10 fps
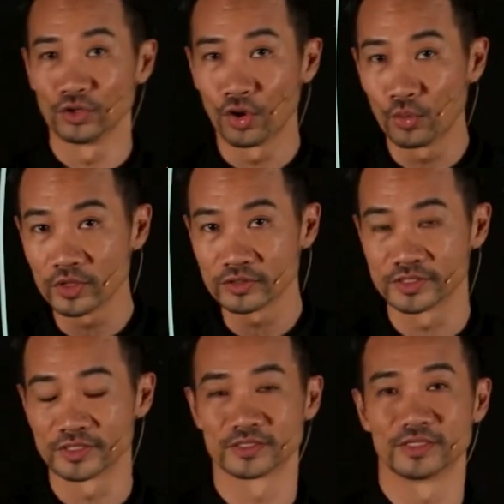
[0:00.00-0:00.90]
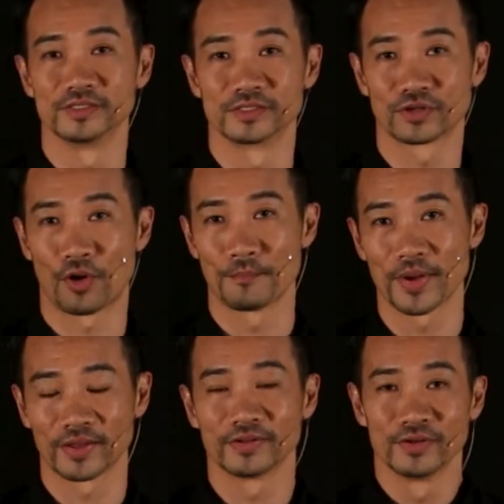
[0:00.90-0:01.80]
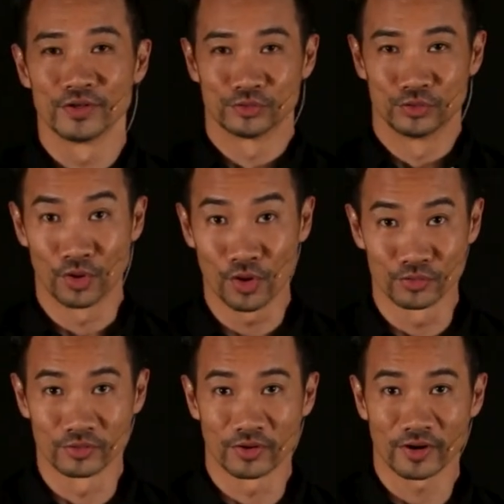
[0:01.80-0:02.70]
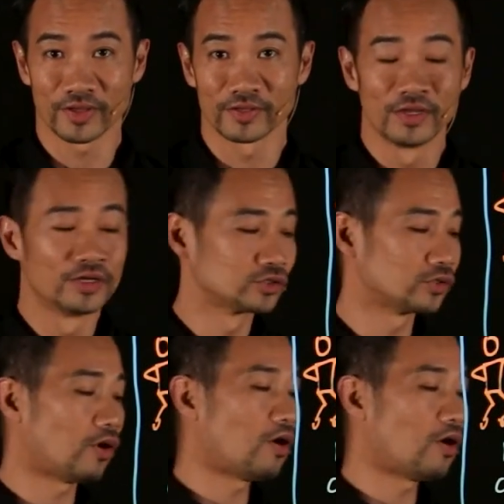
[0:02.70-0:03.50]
lower resistance compared to gold, all right? So